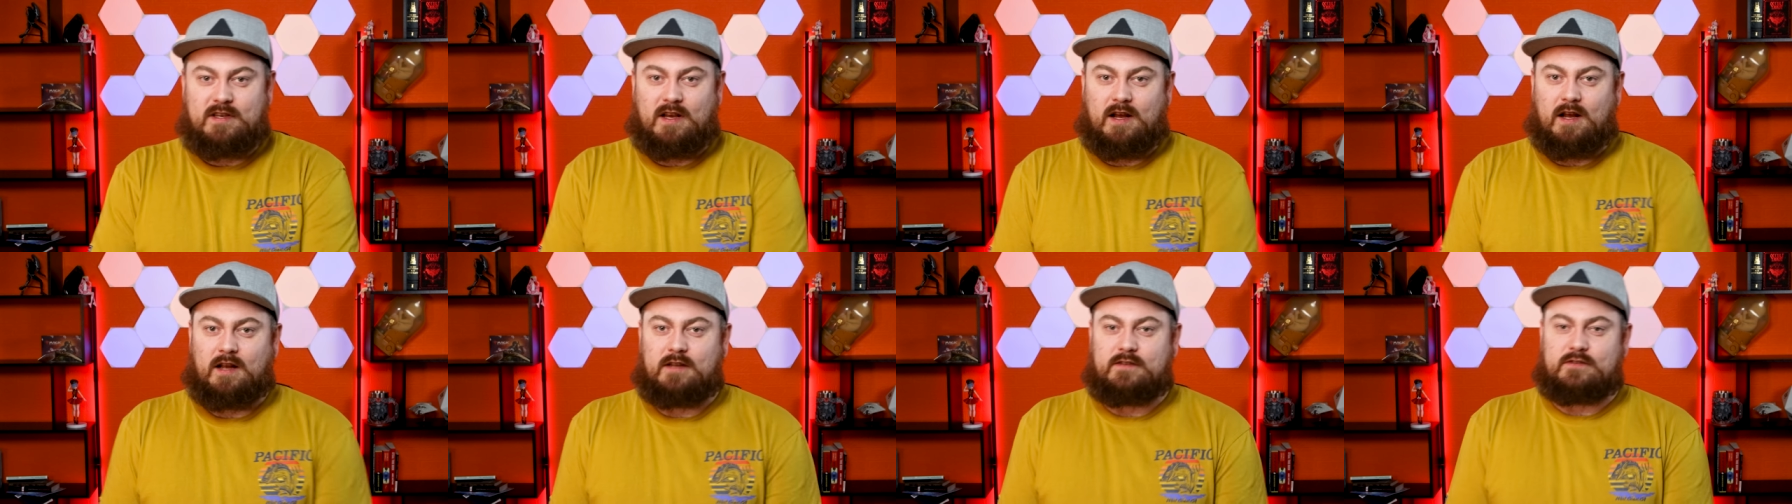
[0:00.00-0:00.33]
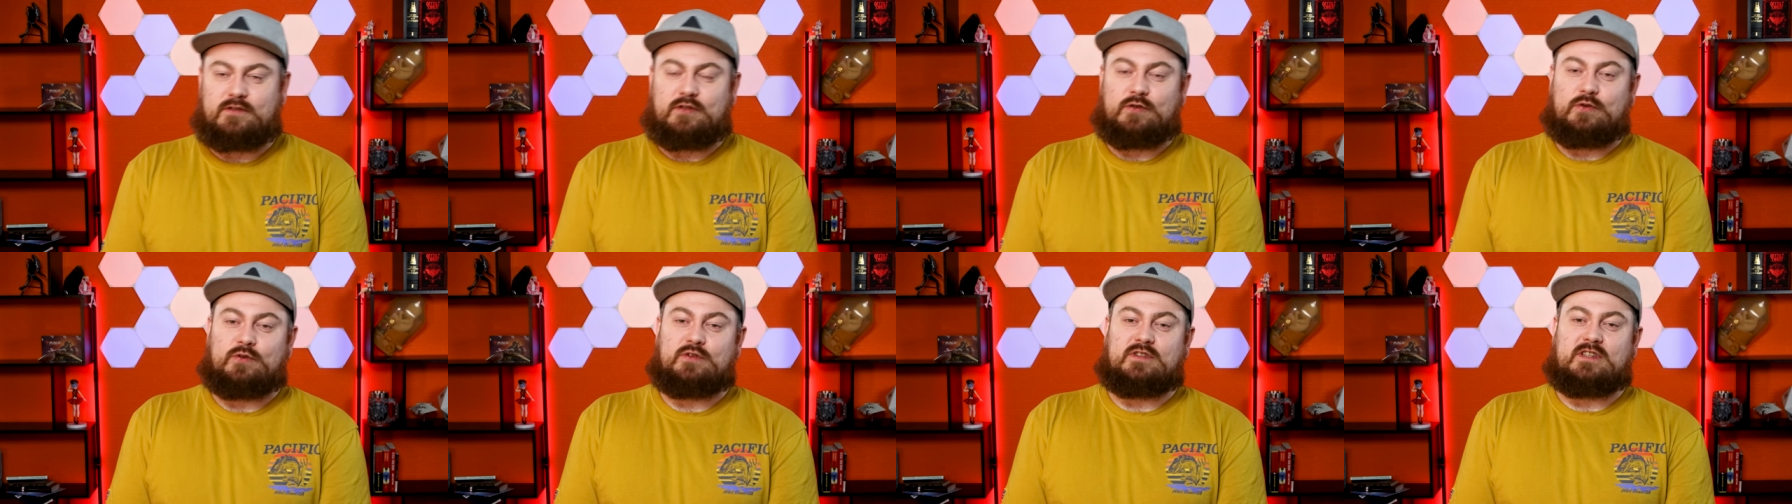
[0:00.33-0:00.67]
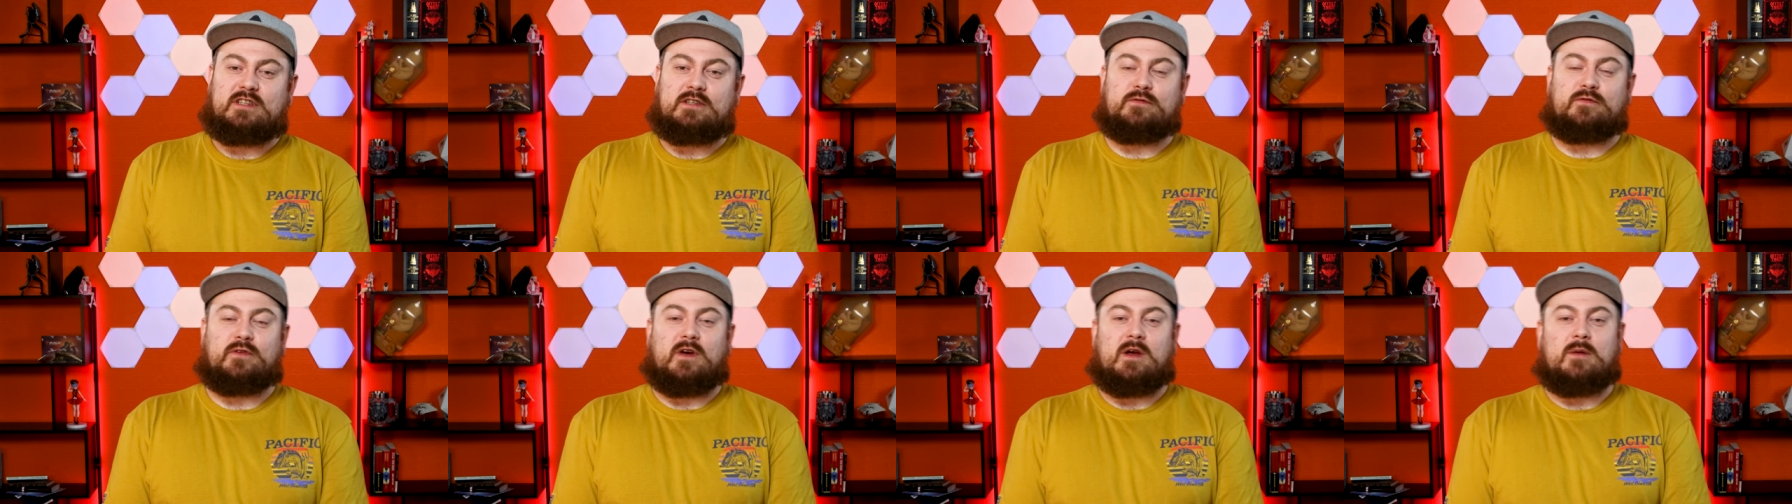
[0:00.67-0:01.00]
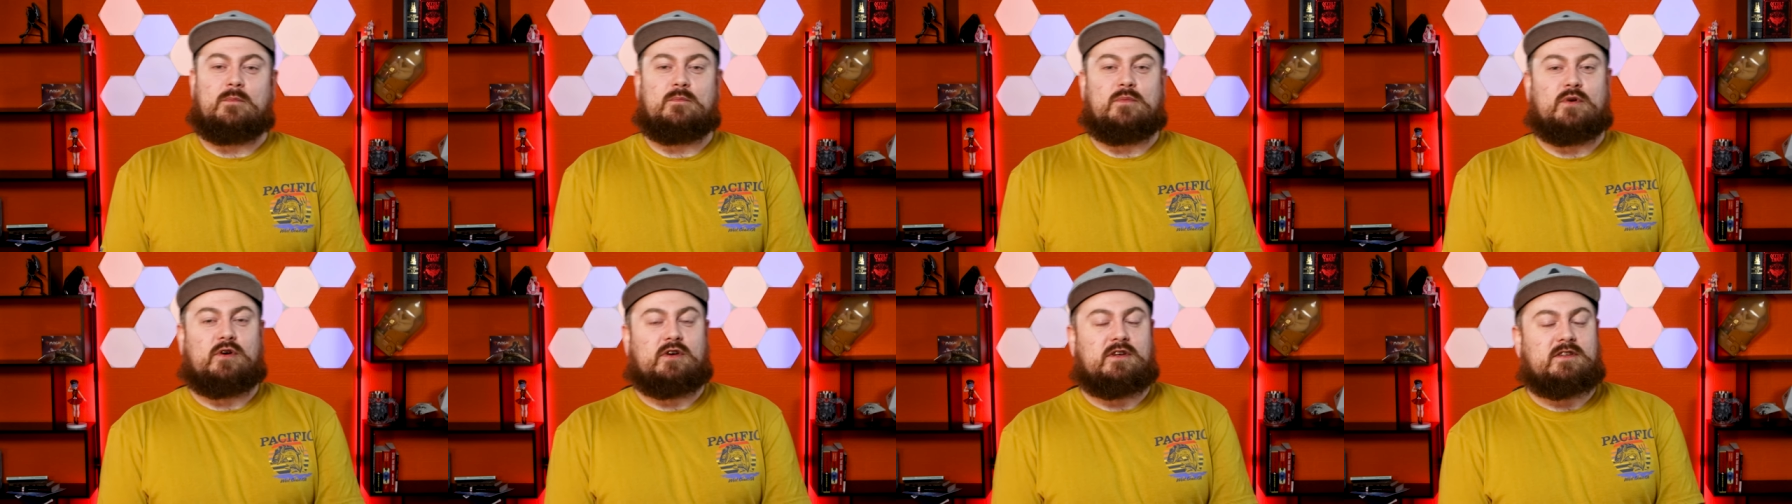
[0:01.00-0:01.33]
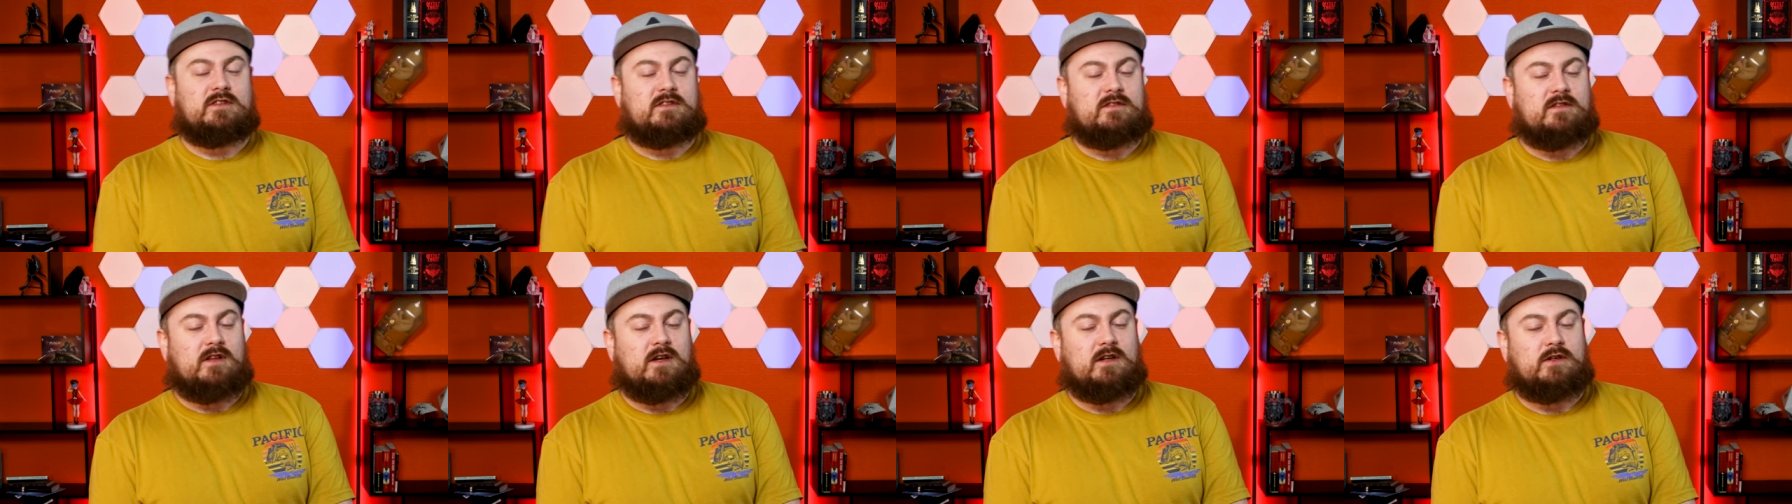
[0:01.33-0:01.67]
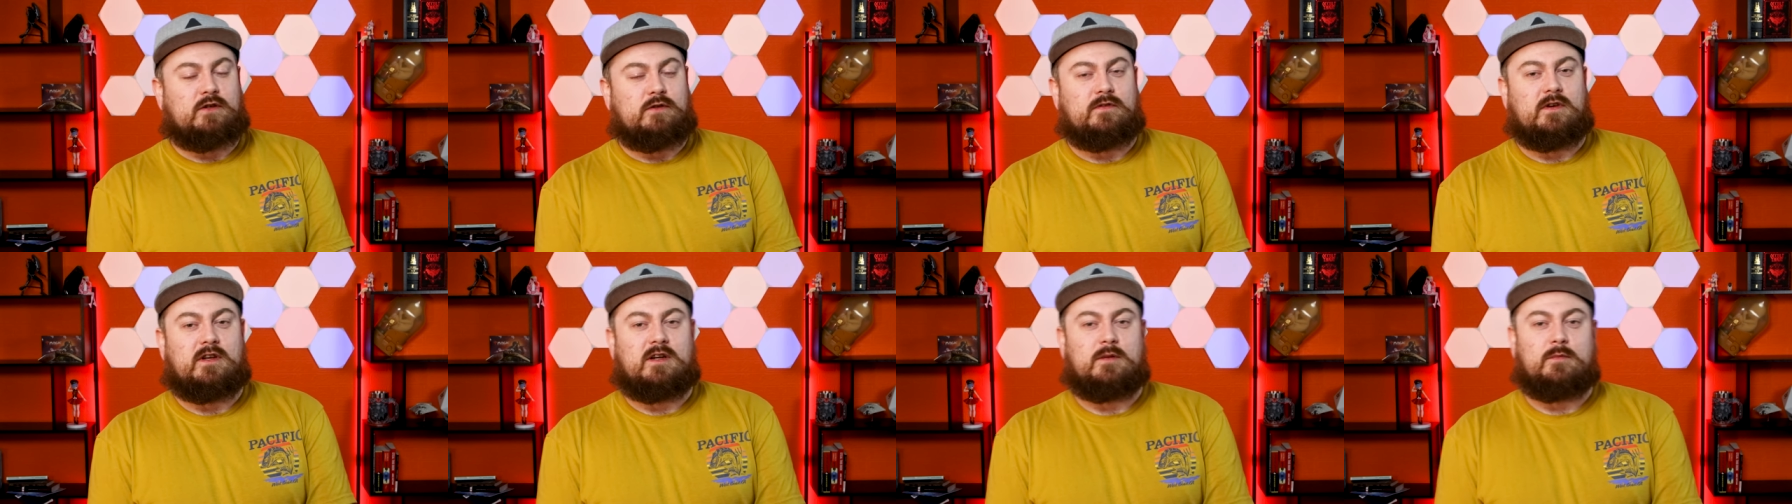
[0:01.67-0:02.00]
and 2D femboys. Thank
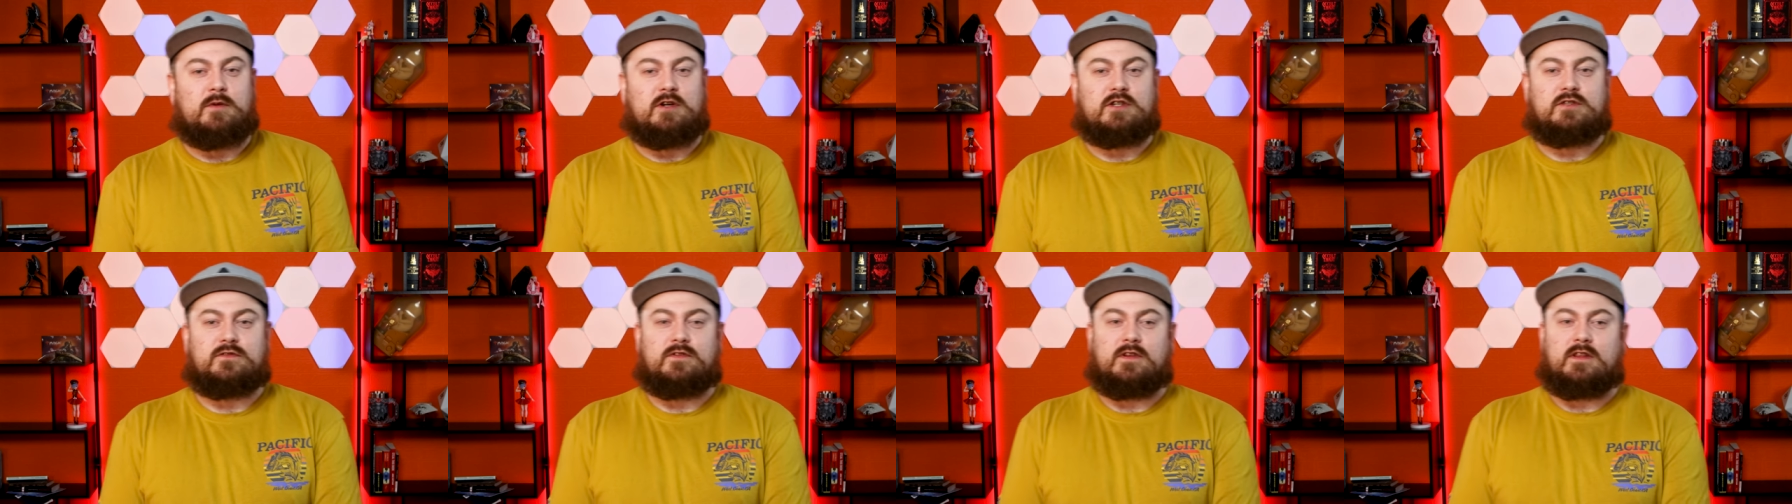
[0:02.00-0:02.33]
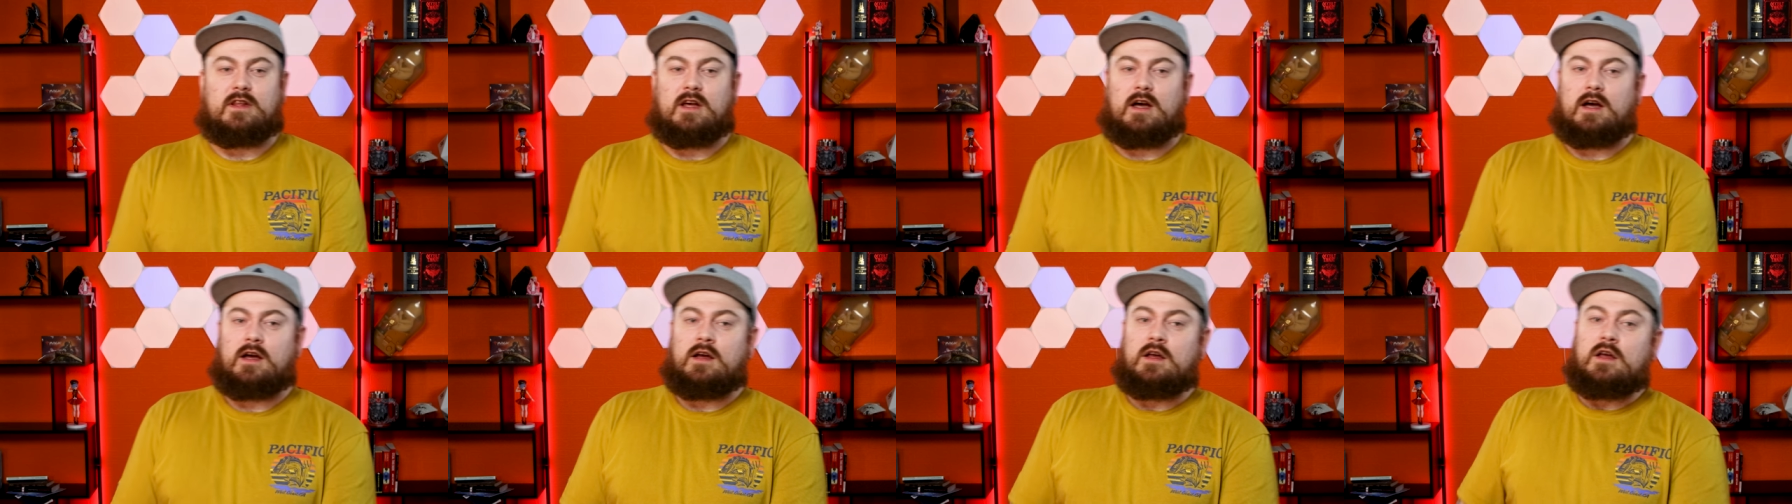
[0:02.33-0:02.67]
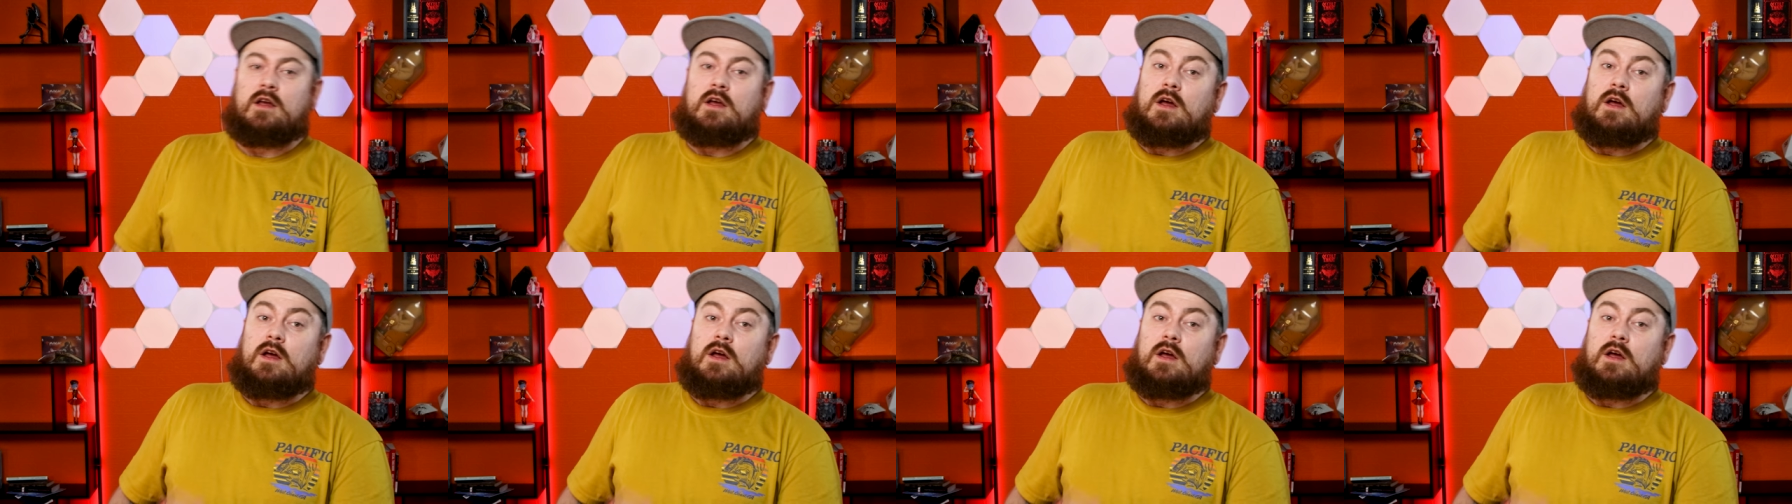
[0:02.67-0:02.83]
you very much for that.